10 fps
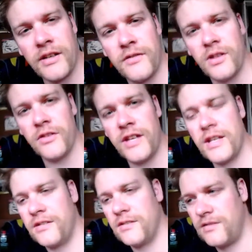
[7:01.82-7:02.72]
I've got
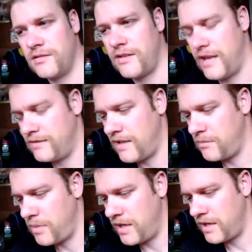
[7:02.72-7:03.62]
that
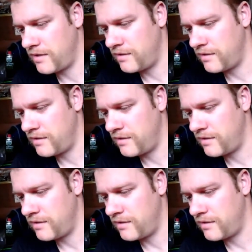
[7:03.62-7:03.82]
down pat.